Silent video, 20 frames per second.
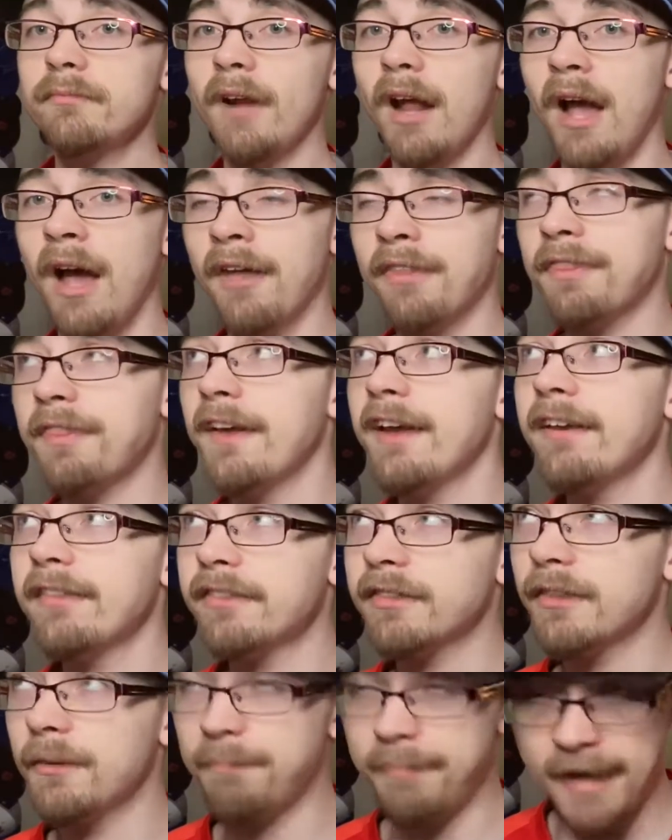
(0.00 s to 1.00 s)
I
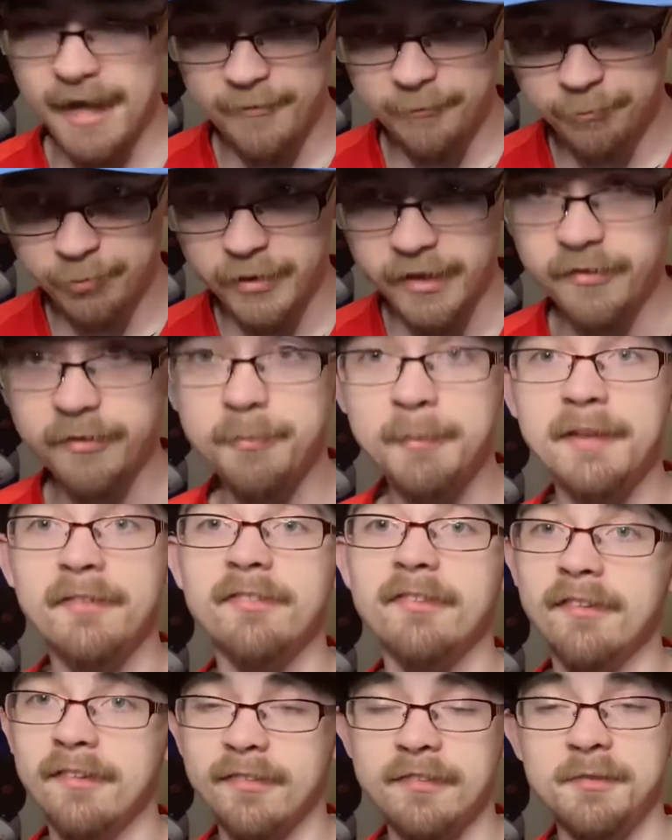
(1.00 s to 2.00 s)
think the Bev Priestman
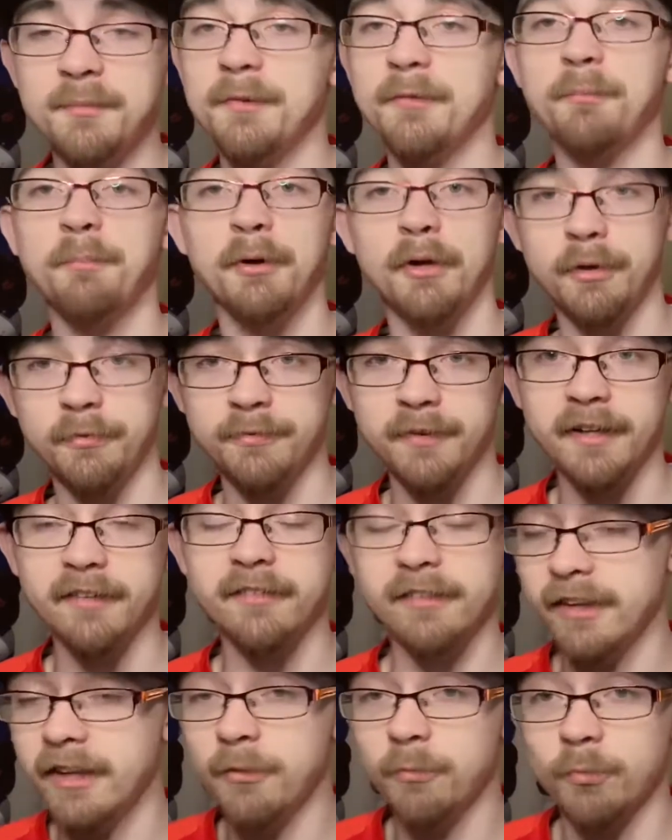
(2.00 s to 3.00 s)
system is perfect.
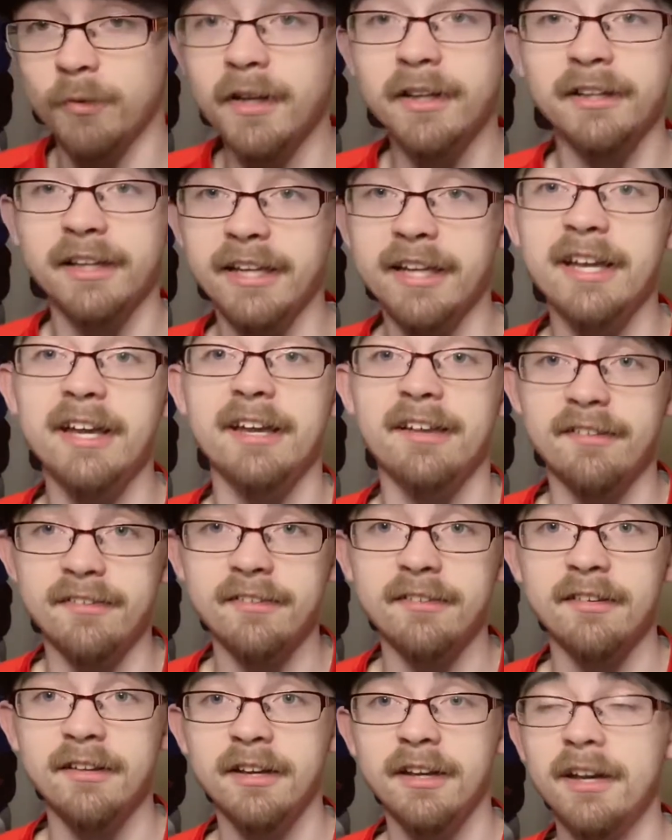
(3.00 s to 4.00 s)
It really is.